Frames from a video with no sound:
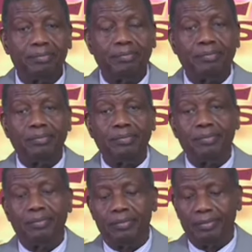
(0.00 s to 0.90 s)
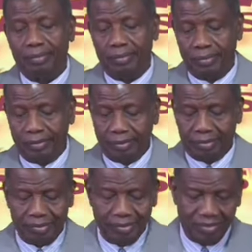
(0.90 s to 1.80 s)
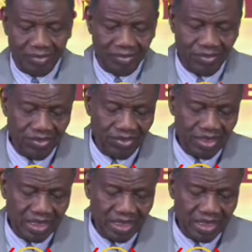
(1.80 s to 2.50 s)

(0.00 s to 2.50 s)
Nothing is said.